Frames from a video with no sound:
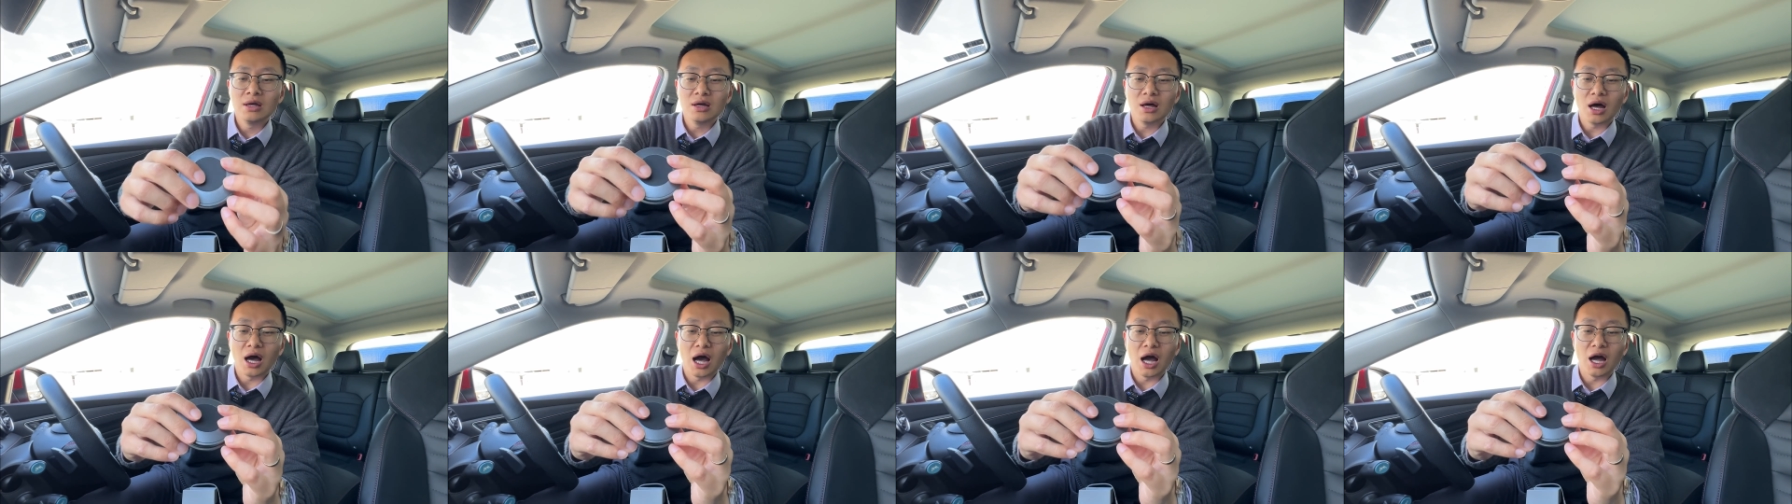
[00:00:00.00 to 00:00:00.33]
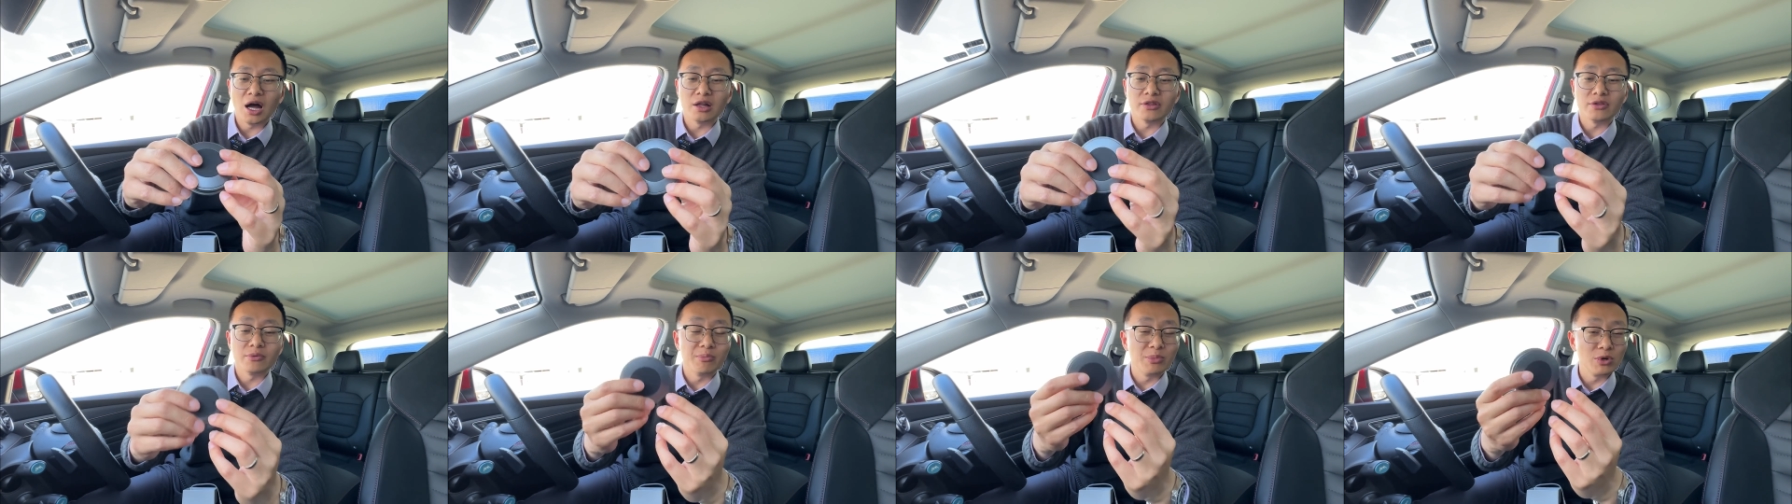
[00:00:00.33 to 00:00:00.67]

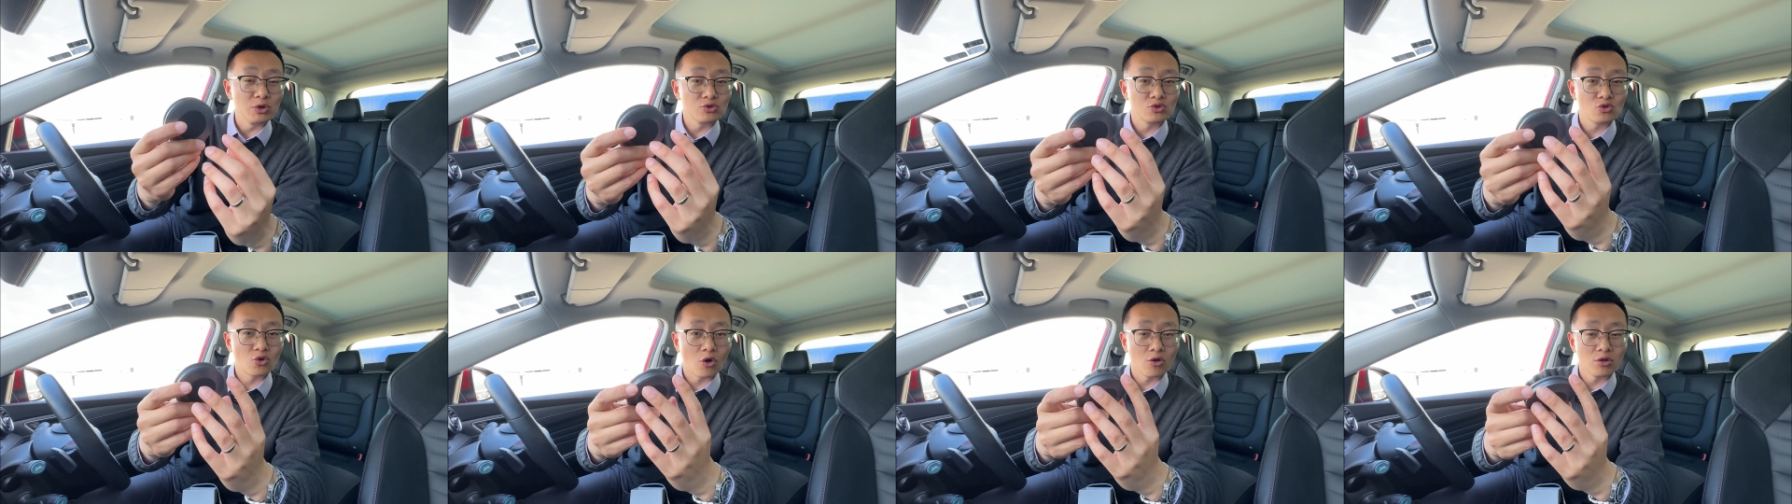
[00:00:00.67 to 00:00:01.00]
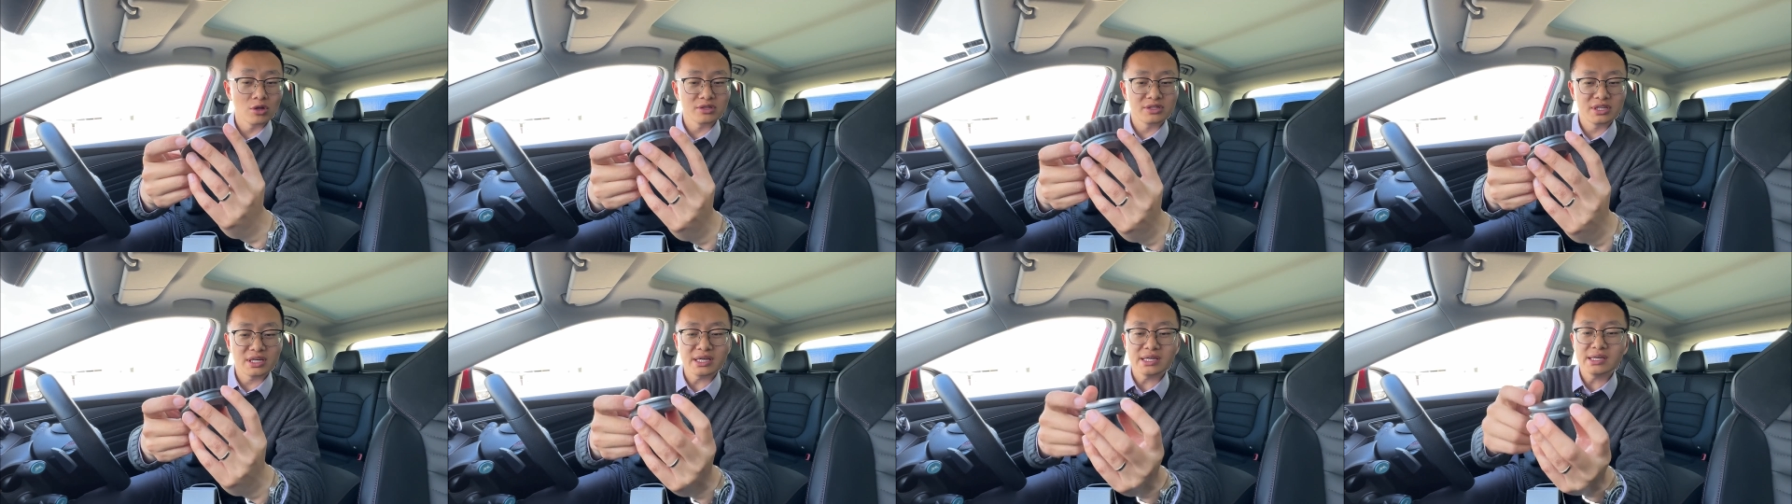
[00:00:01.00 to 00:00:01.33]
The build
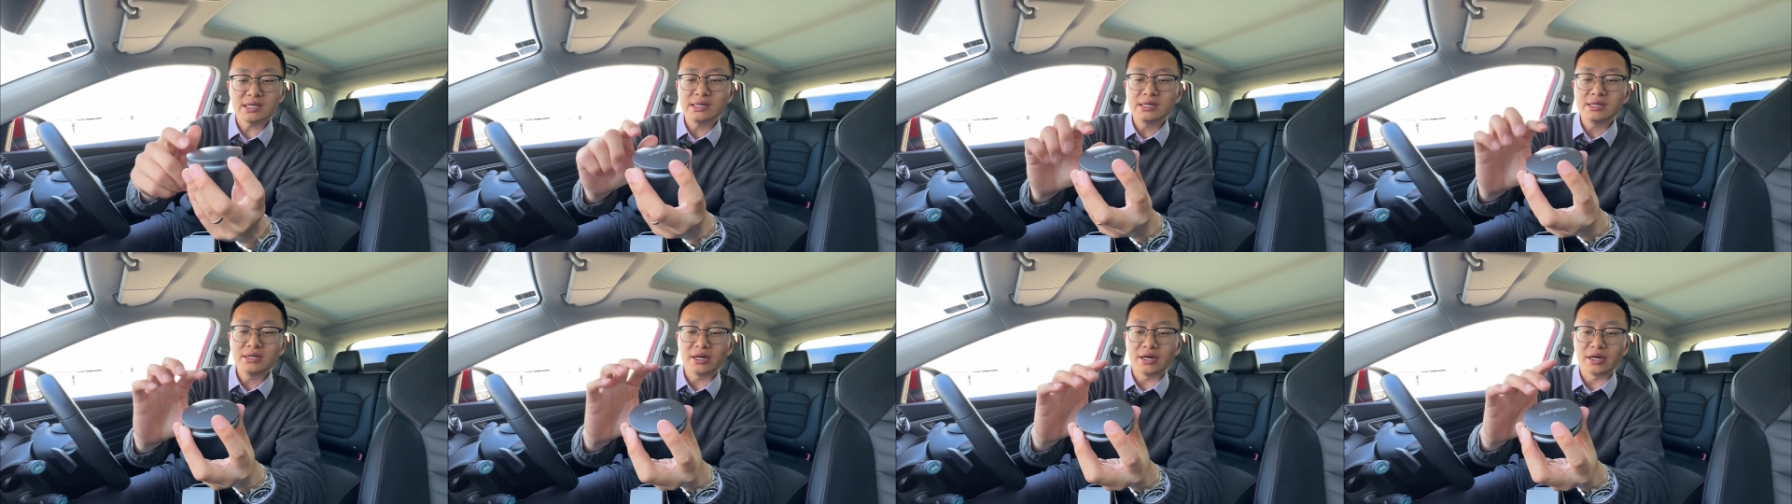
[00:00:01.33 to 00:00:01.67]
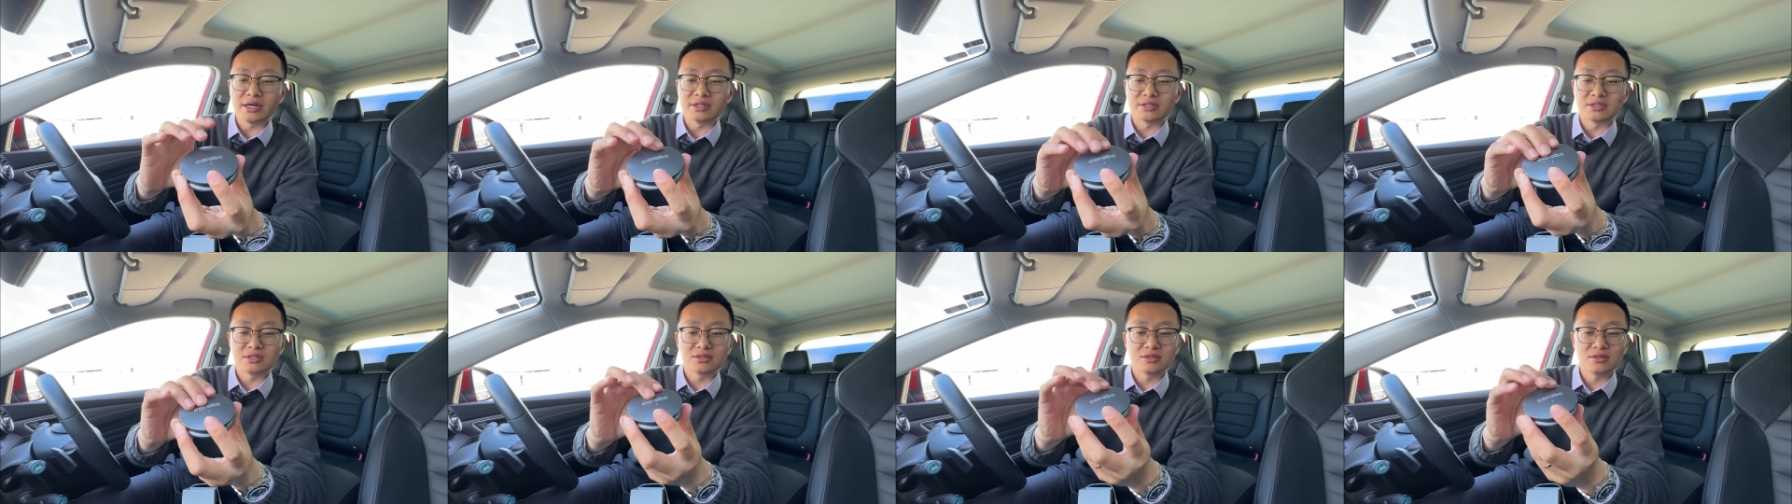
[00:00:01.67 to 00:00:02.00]
quality,
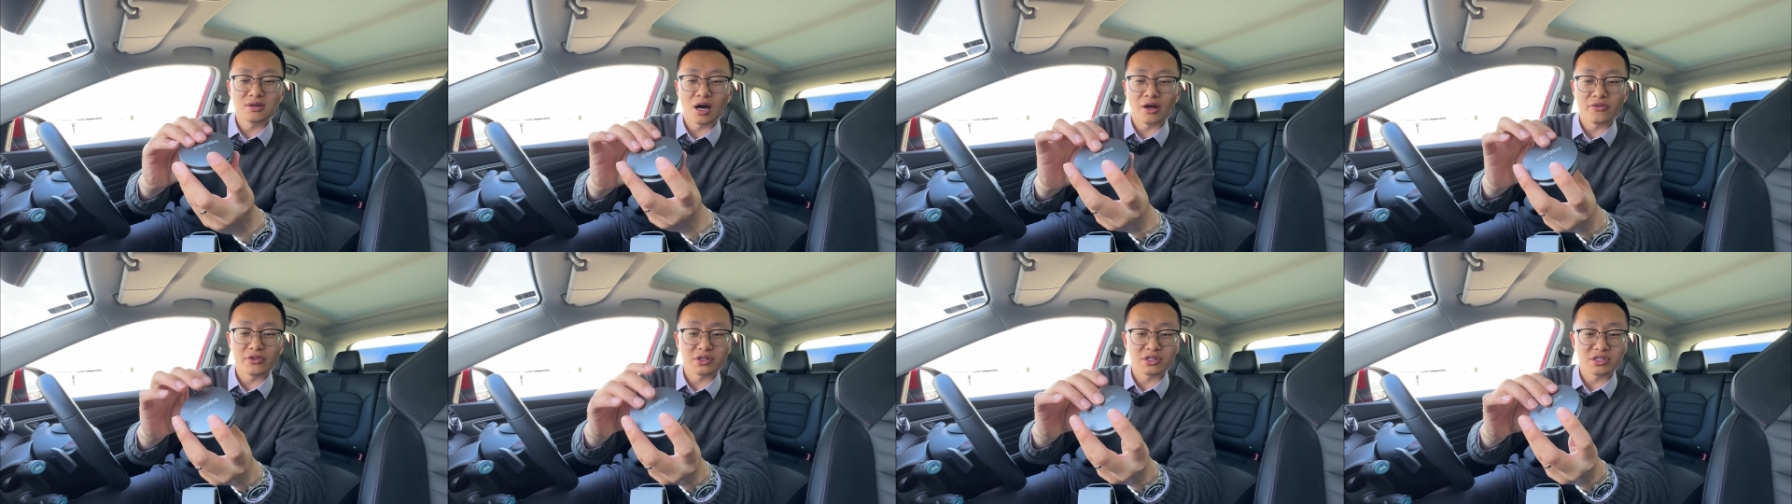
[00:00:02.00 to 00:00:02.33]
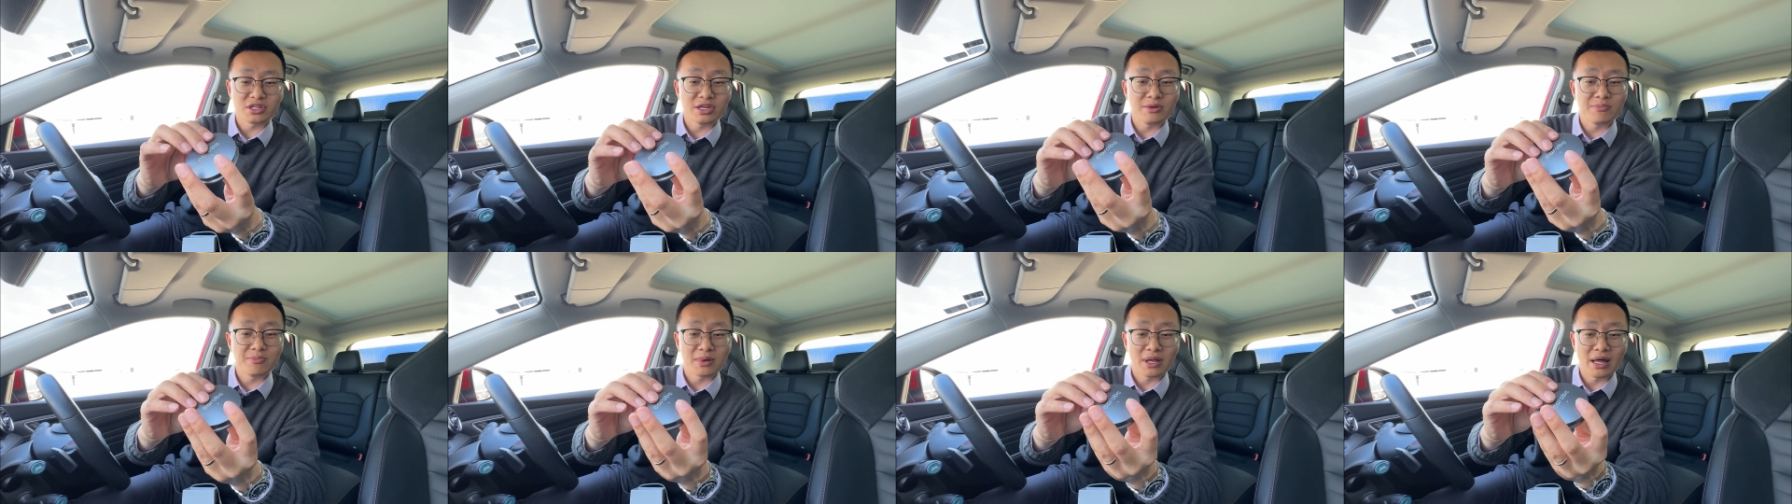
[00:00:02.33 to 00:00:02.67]
it's on the
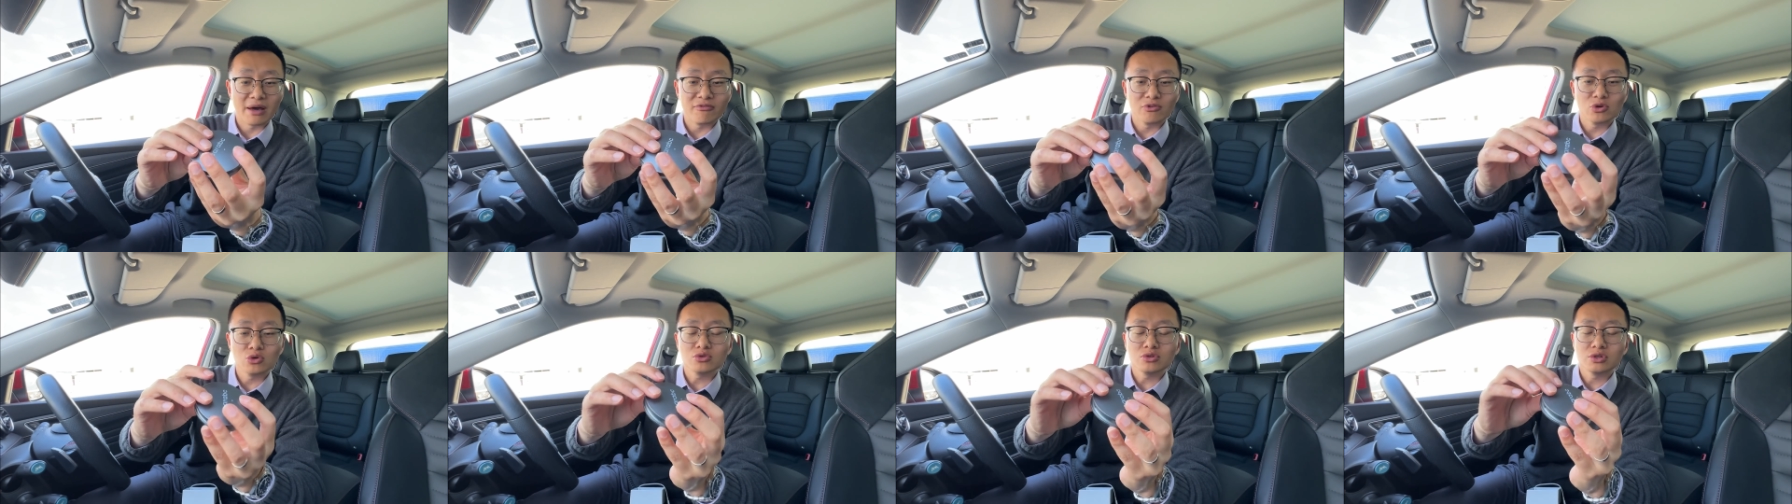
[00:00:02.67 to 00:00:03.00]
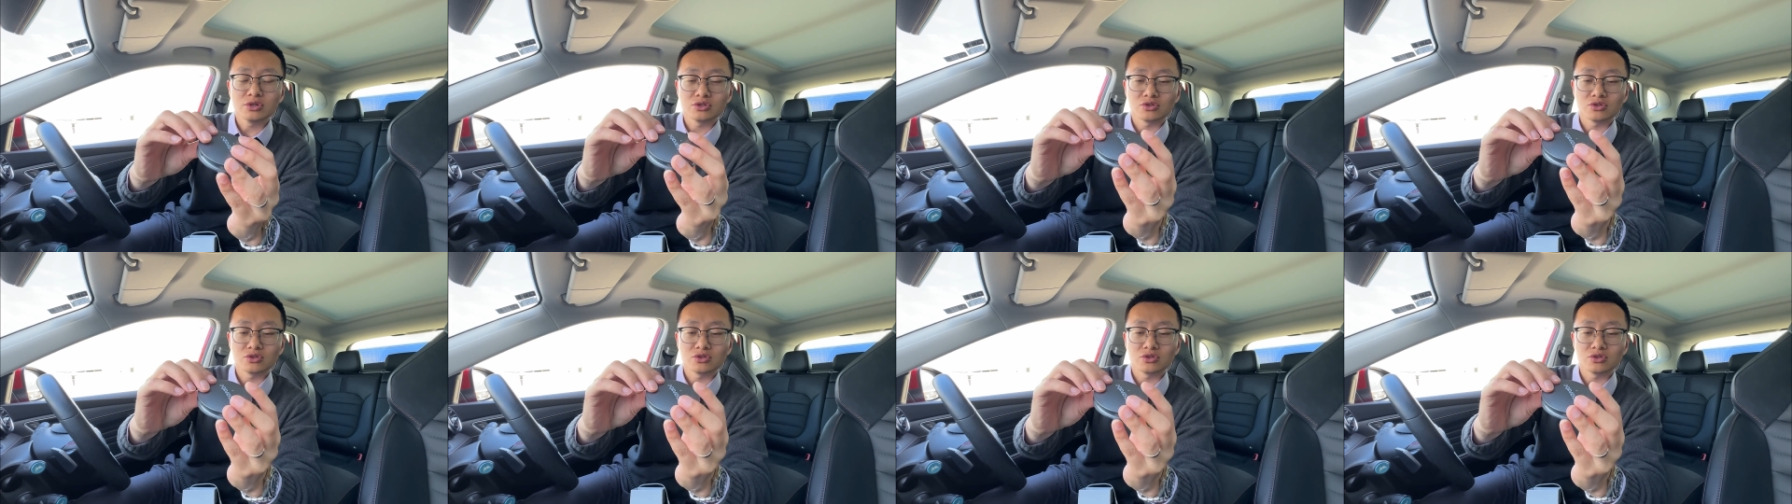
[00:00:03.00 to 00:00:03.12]
cheap level,